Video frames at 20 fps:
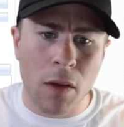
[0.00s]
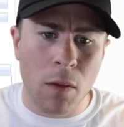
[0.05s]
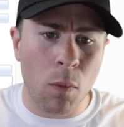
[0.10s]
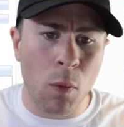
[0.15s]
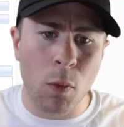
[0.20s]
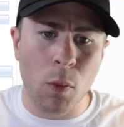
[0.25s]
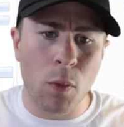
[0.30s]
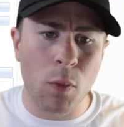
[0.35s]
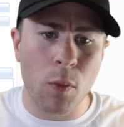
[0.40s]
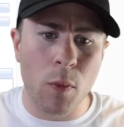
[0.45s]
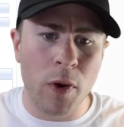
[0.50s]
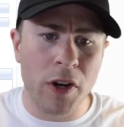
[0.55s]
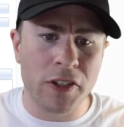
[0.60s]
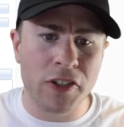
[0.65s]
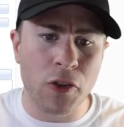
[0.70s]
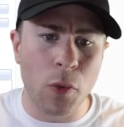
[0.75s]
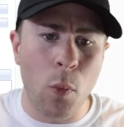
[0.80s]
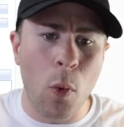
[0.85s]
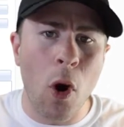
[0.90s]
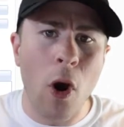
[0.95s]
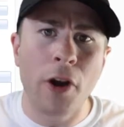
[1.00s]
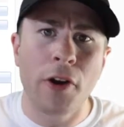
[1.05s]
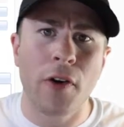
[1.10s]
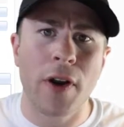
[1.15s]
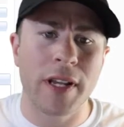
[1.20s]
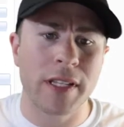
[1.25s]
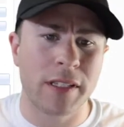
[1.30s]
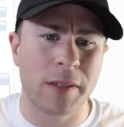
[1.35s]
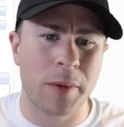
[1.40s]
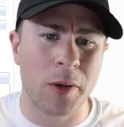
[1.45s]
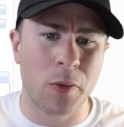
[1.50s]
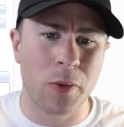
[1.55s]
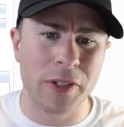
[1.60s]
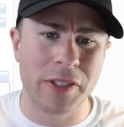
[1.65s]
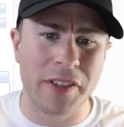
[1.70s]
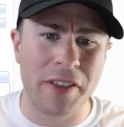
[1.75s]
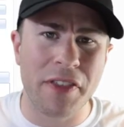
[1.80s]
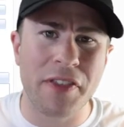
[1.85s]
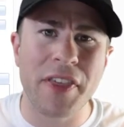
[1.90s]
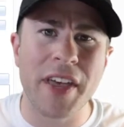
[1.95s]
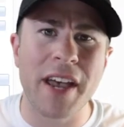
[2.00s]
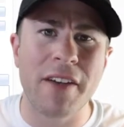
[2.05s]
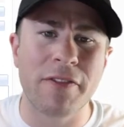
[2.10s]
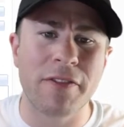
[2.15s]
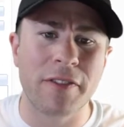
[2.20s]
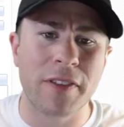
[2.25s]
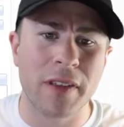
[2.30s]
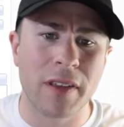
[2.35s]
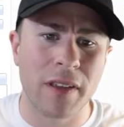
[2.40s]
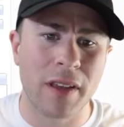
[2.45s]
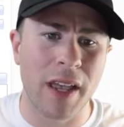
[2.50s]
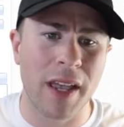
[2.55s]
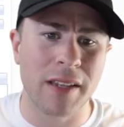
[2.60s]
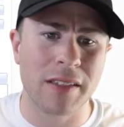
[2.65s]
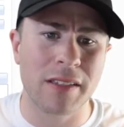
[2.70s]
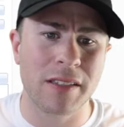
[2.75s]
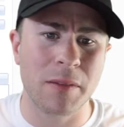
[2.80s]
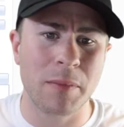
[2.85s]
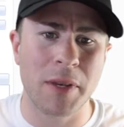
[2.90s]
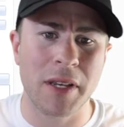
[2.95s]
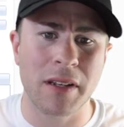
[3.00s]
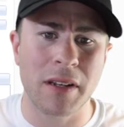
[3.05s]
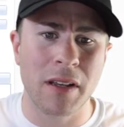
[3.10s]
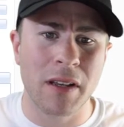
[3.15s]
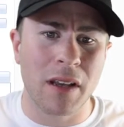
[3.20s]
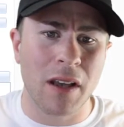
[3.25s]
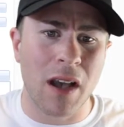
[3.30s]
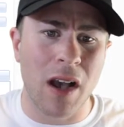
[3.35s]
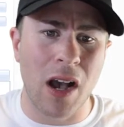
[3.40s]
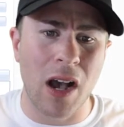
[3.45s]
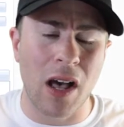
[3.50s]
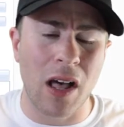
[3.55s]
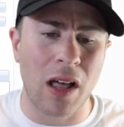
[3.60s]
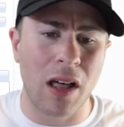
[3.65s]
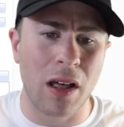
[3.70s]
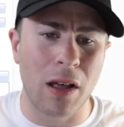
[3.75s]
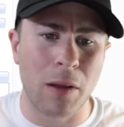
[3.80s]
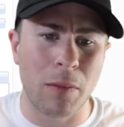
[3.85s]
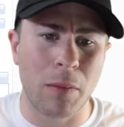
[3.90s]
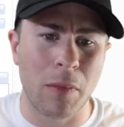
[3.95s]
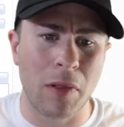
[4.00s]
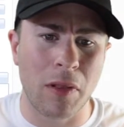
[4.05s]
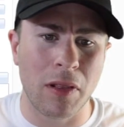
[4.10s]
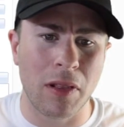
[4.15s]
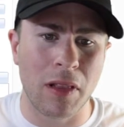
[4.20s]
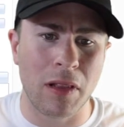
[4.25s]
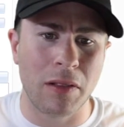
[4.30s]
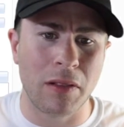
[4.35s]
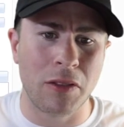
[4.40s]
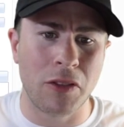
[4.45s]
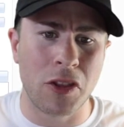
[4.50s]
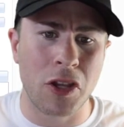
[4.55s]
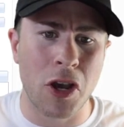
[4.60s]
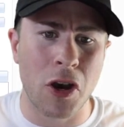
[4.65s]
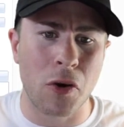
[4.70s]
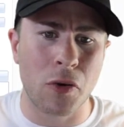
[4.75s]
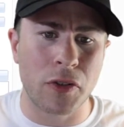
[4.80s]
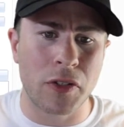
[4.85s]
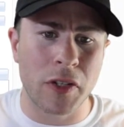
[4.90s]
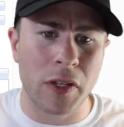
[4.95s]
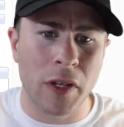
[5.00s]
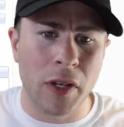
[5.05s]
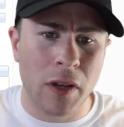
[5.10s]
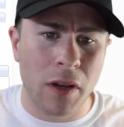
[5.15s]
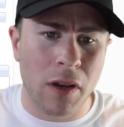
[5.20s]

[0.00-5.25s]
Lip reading: Where's the water estimate? Where's the theft estimate note?